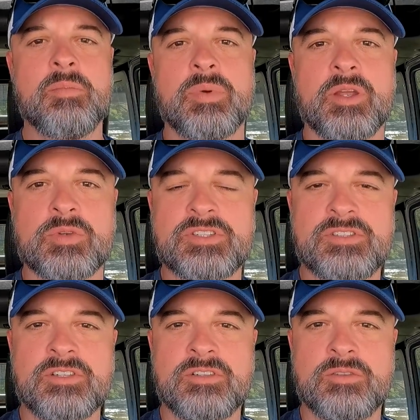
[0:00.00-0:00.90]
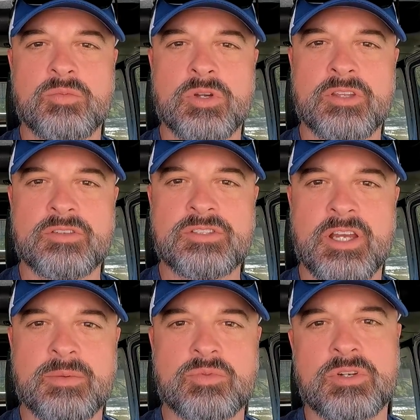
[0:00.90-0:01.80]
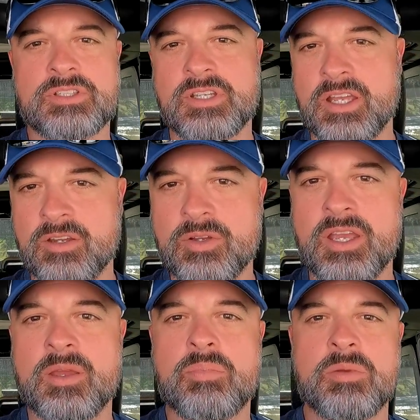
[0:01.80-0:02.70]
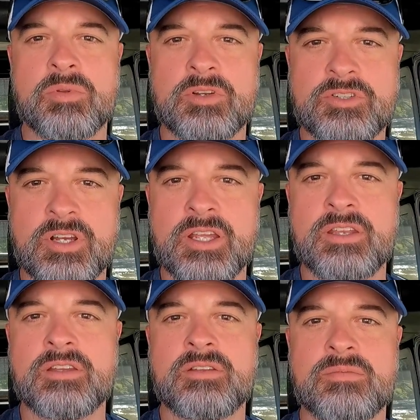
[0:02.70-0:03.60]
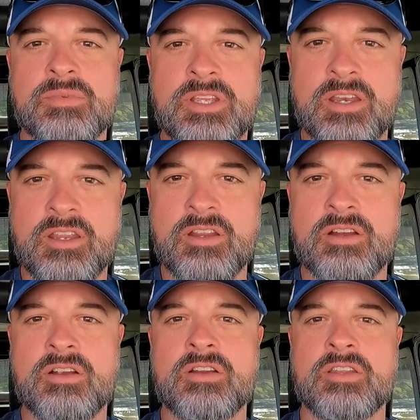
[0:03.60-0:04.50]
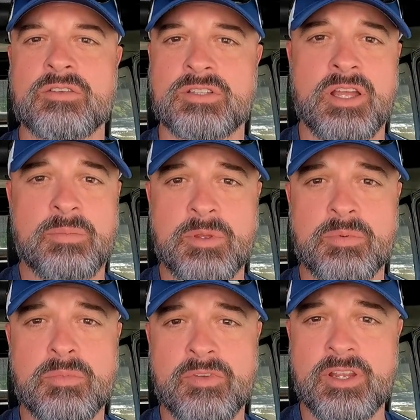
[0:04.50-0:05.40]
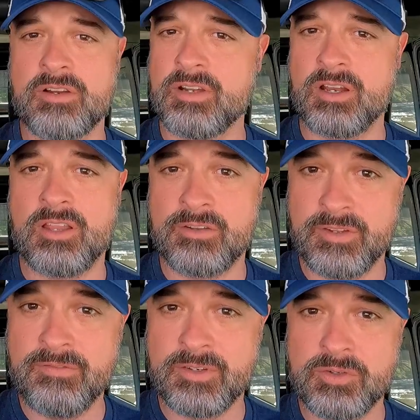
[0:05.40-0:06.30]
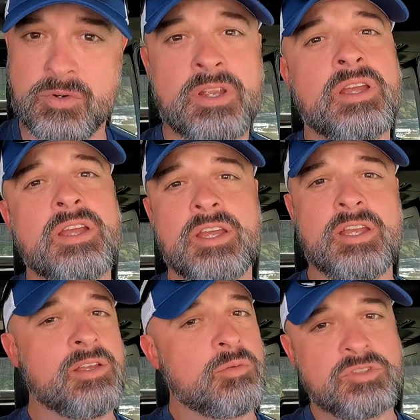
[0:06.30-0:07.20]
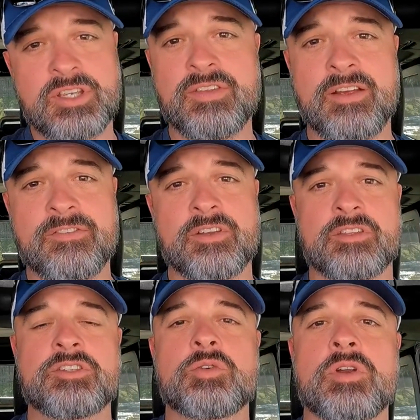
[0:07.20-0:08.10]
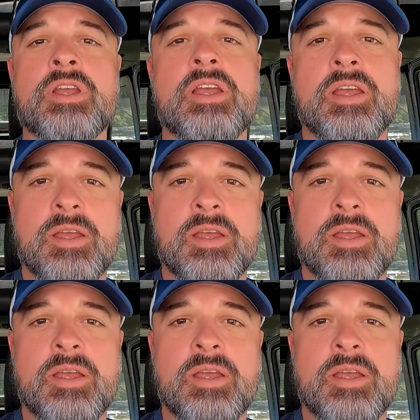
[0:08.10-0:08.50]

but it was still one of those times where it's like, okay, people are trying to get here and there's a lot of people moving here and not a lot of inventory. We'll save that for another story.